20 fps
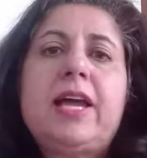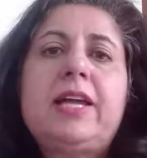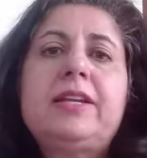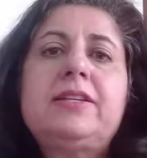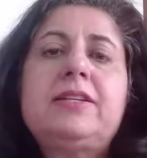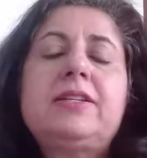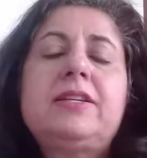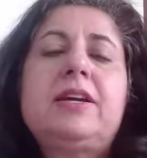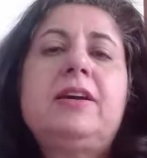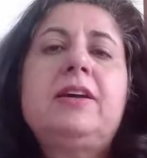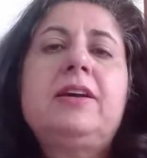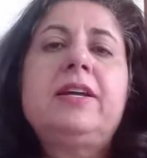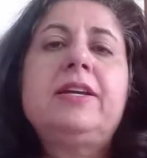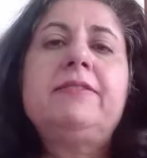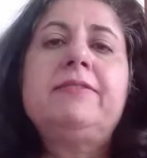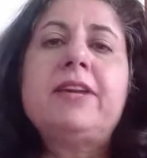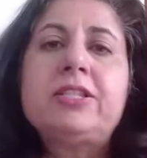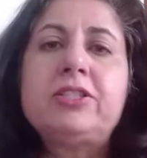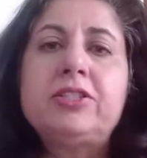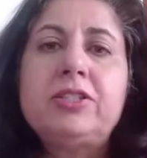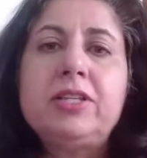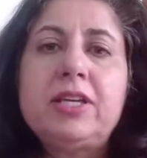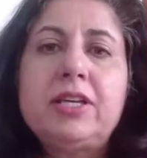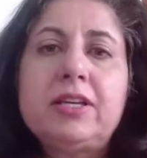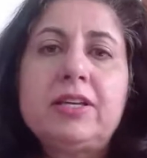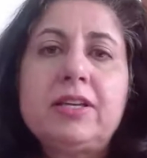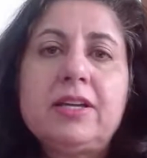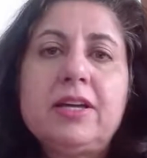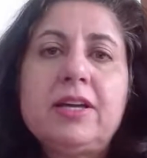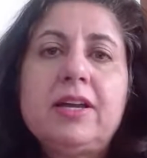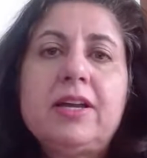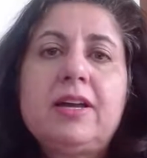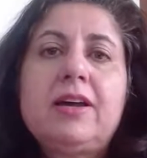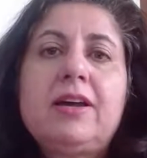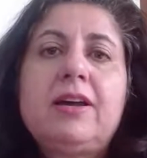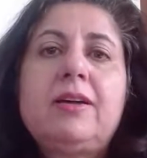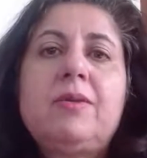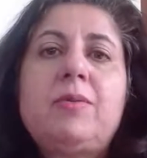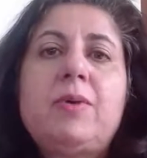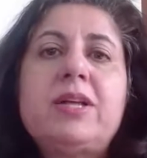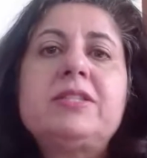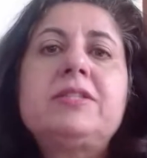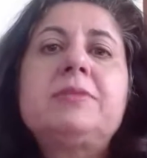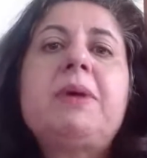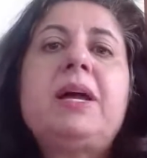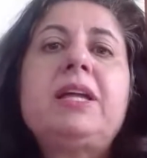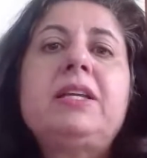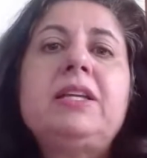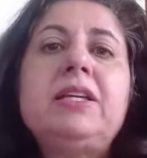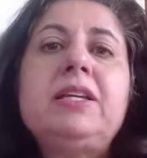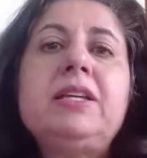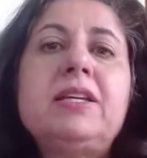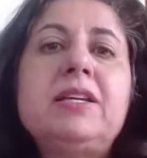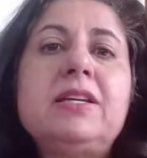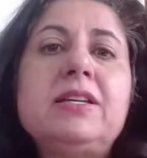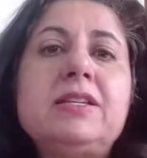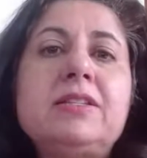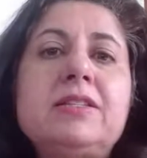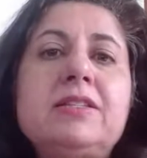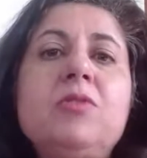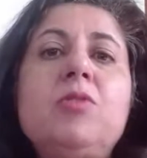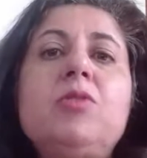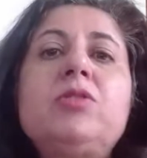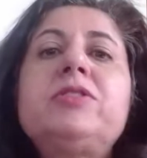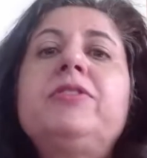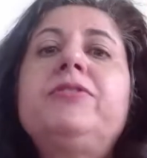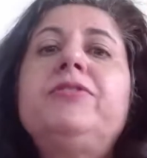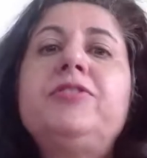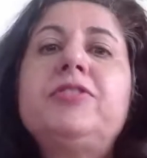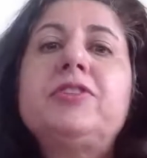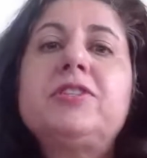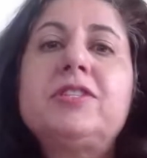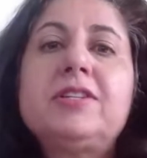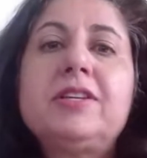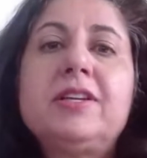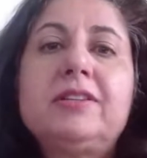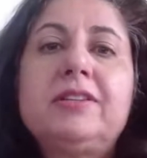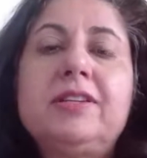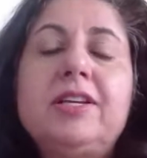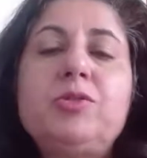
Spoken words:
that investing one's money is no different